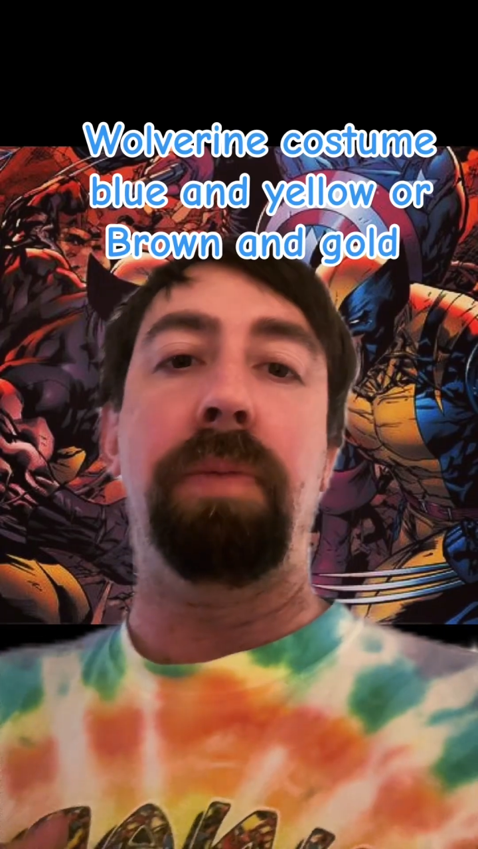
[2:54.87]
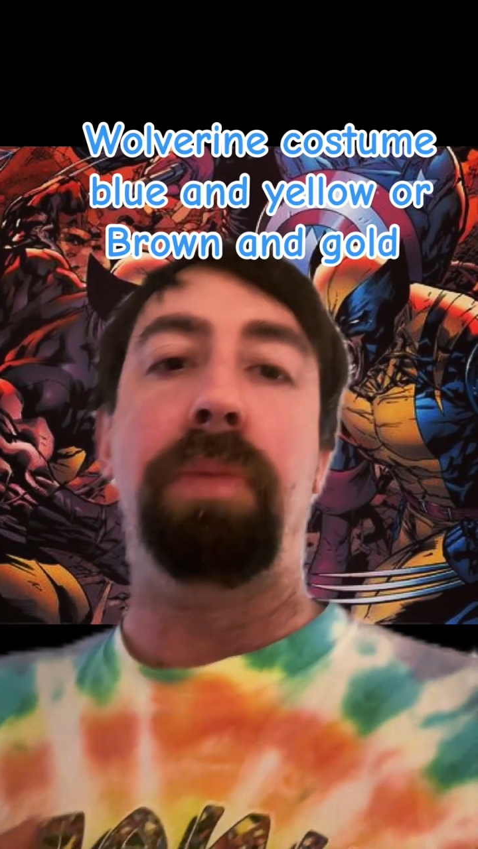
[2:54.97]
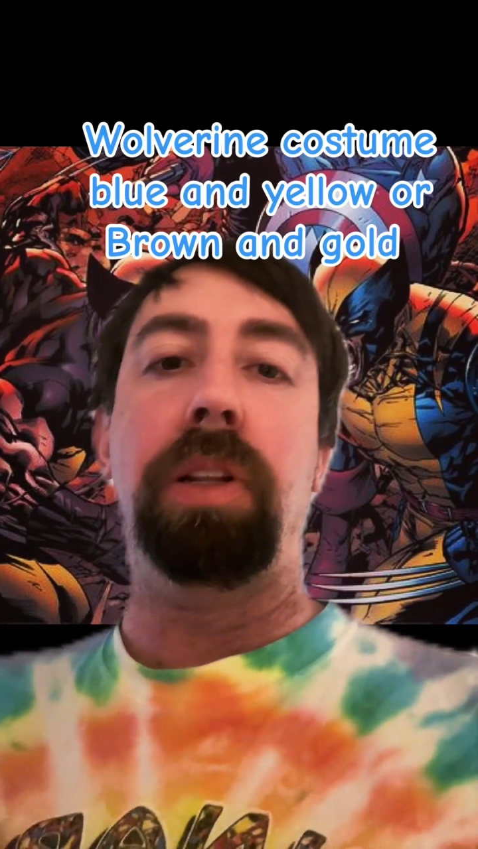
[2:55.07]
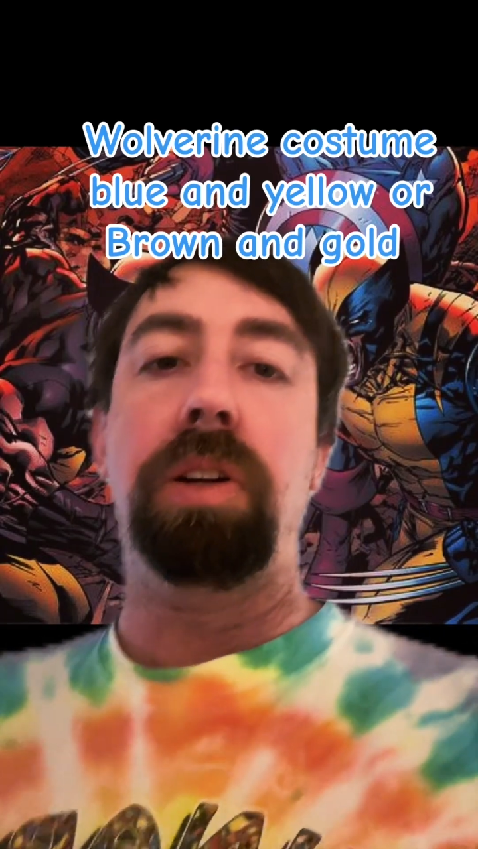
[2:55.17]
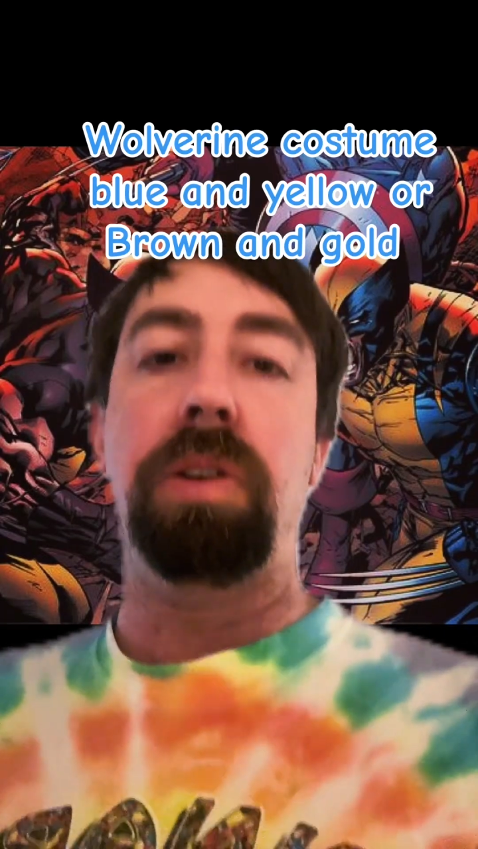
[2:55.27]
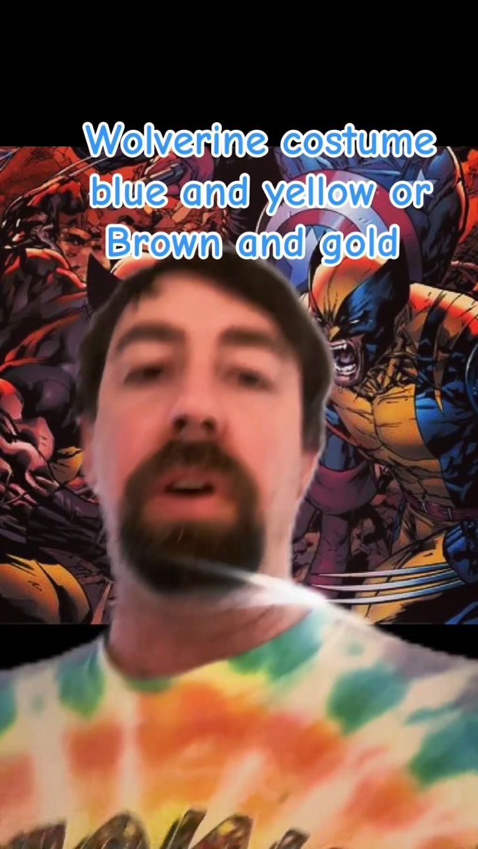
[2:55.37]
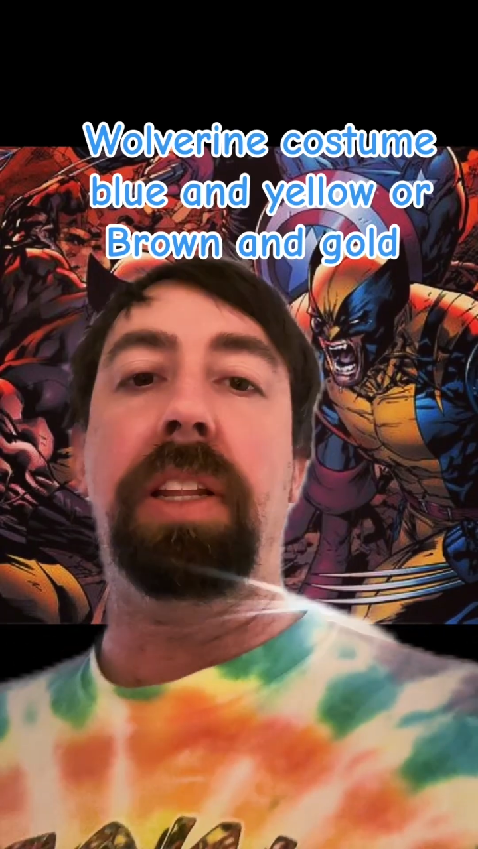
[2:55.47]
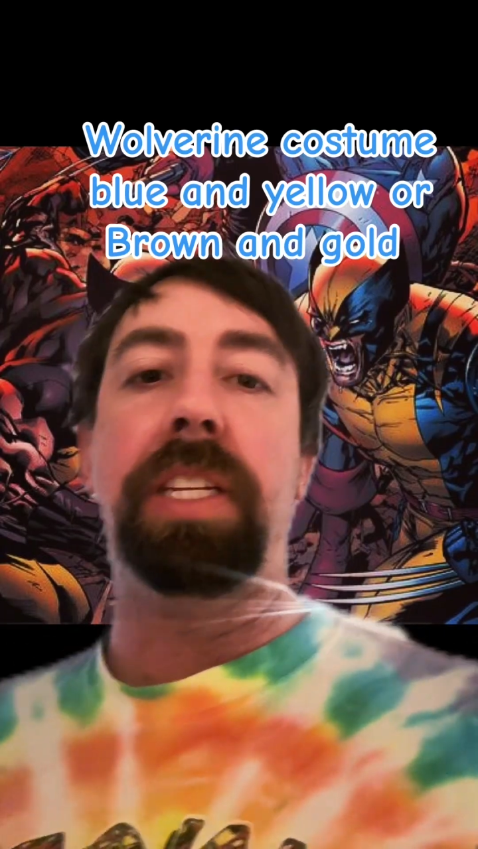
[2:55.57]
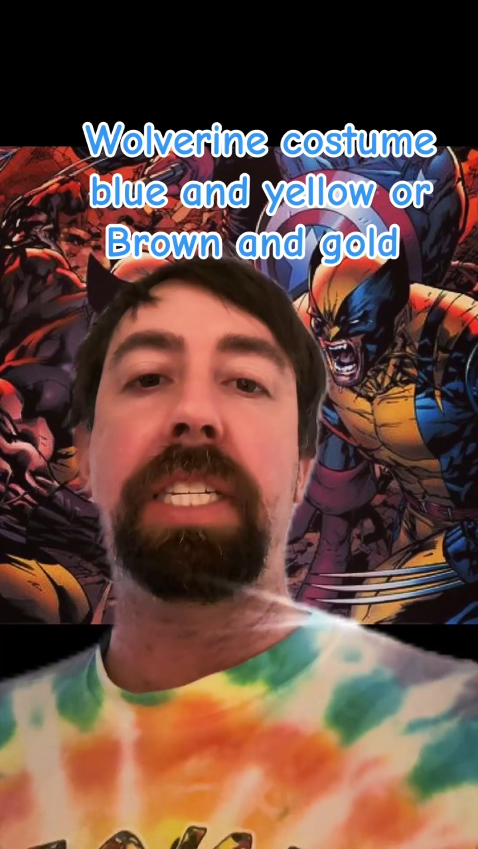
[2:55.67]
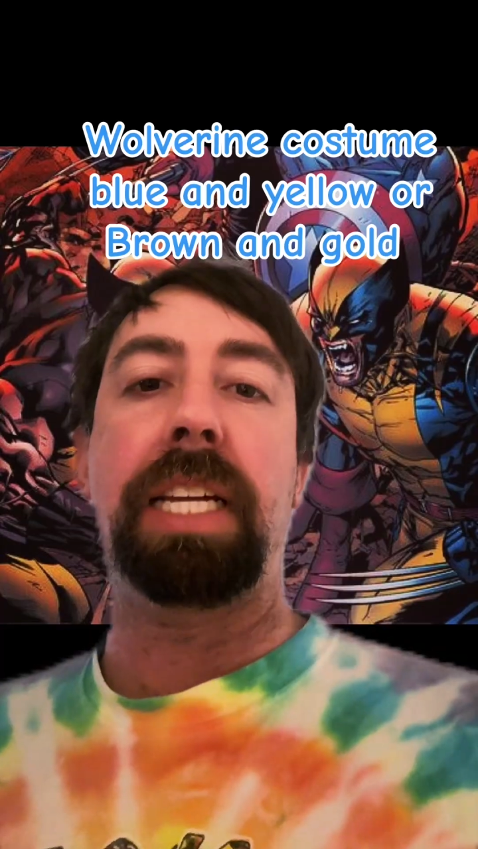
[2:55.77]
blue on
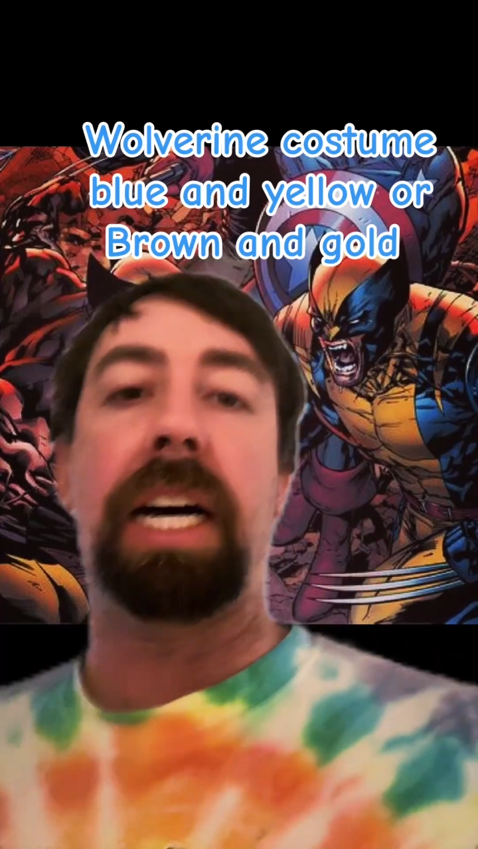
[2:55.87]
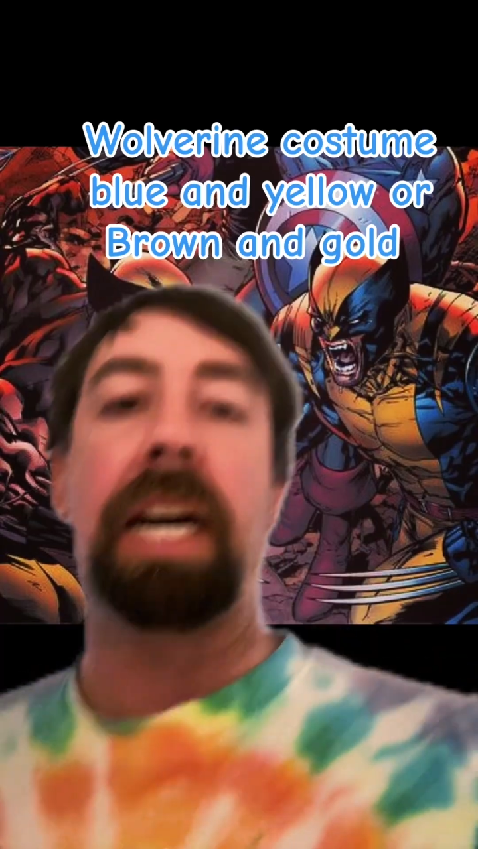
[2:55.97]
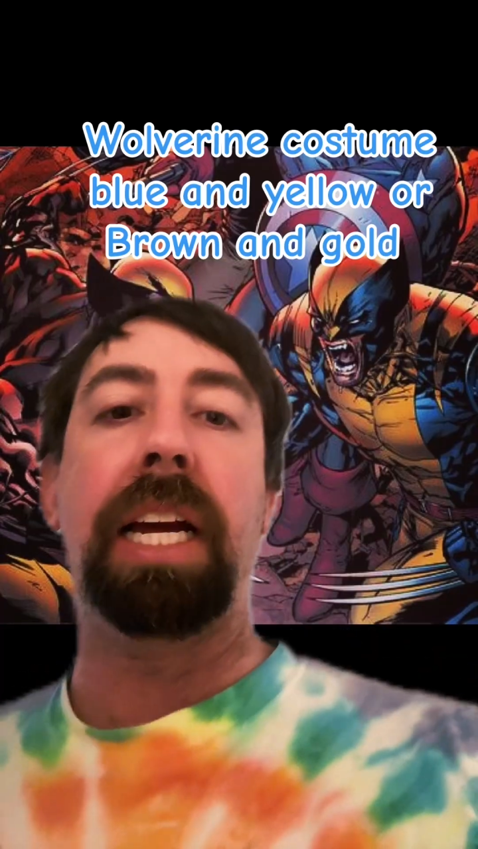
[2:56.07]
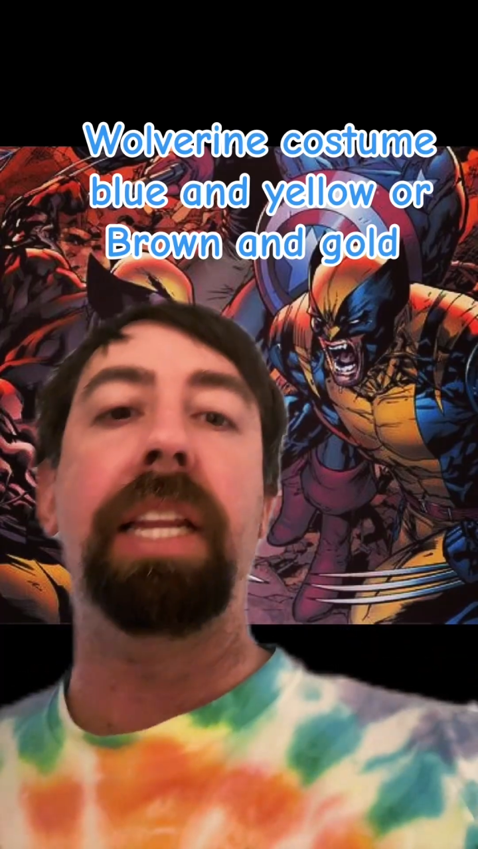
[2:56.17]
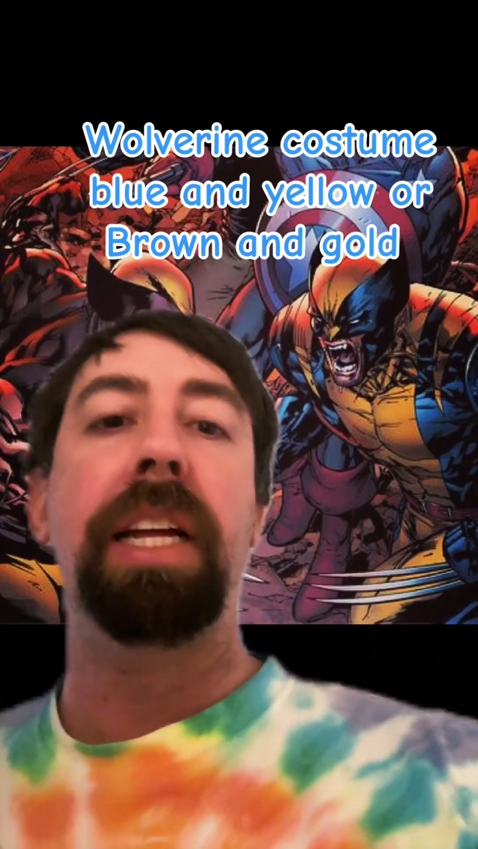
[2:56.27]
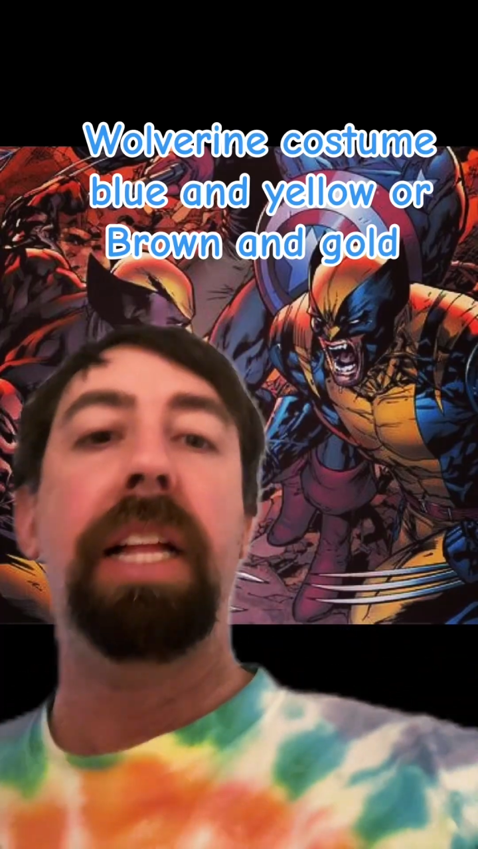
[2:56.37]
the side,